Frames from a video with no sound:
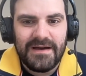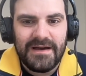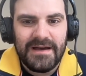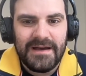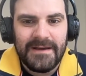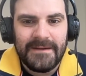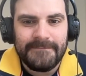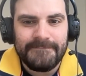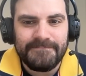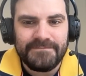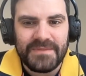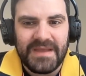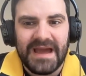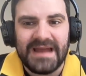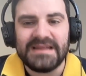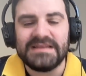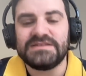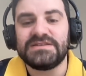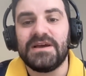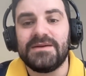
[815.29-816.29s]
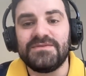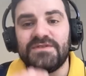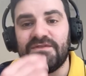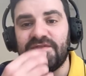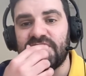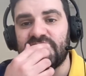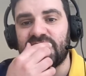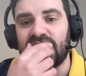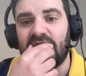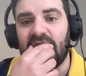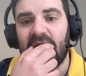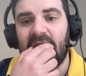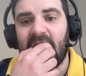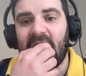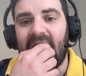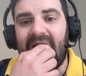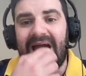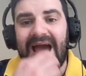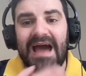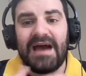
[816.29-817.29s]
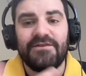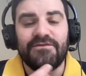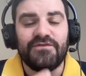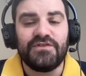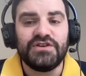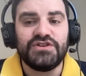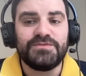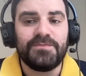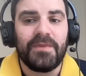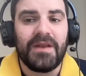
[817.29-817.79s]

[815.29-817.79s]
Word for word: Um, and in terms of his average